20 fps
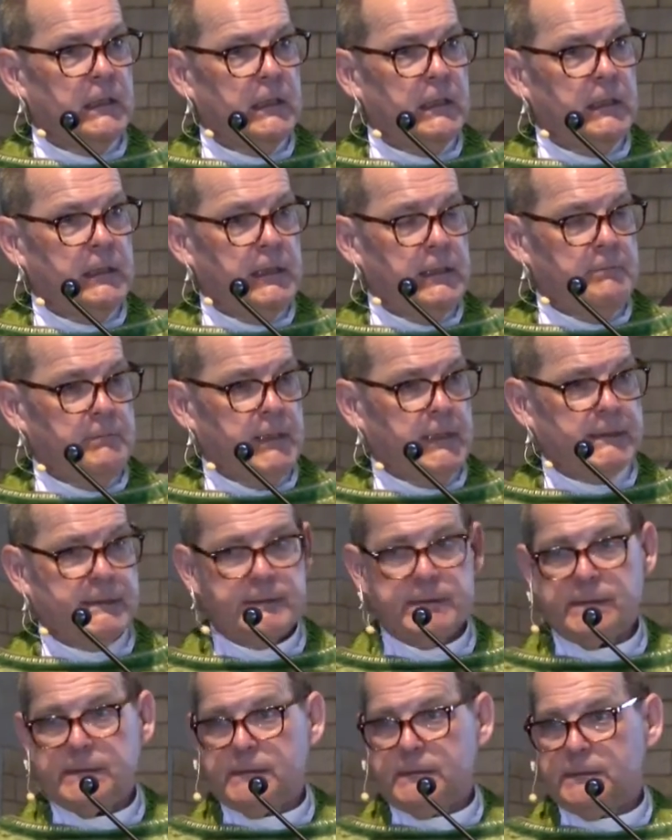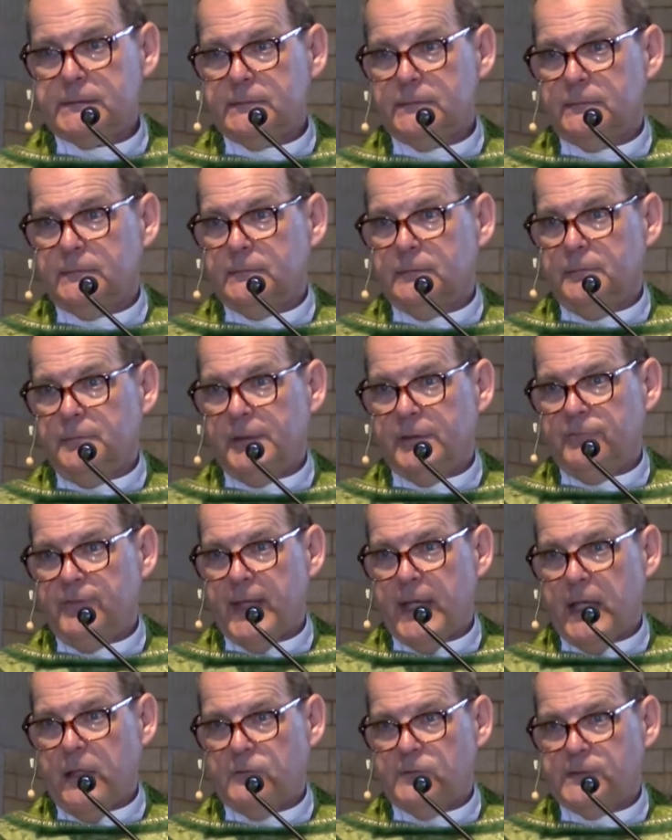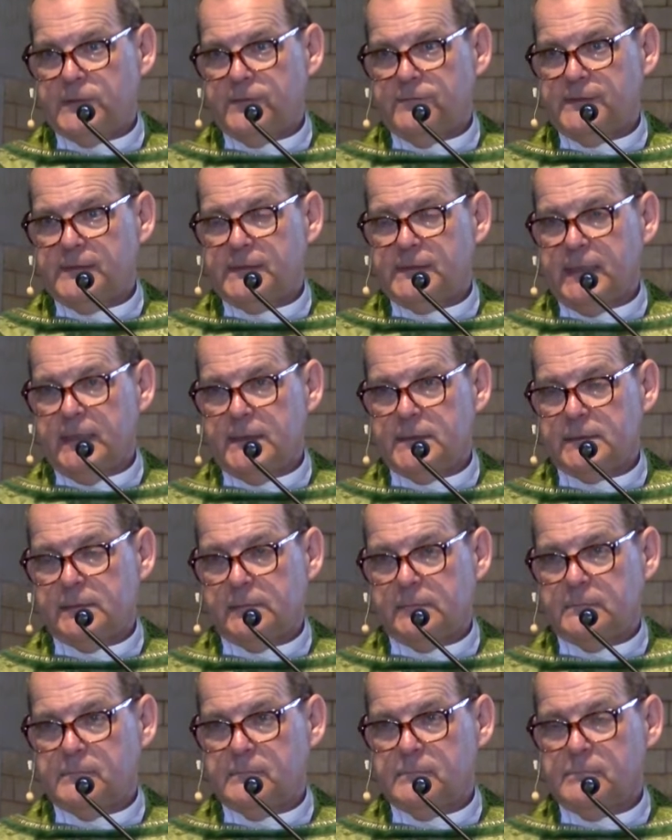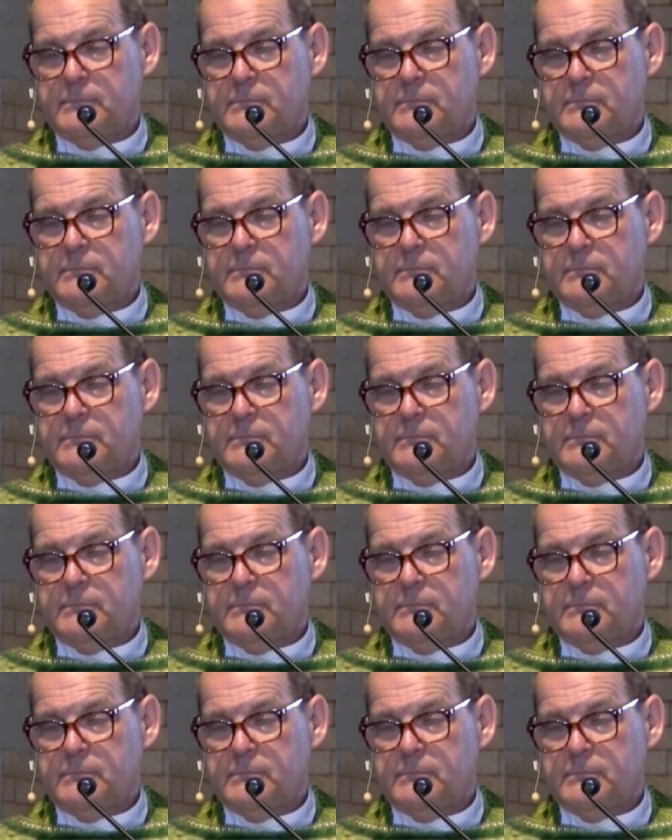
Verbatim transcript: He must be of the house of Satan.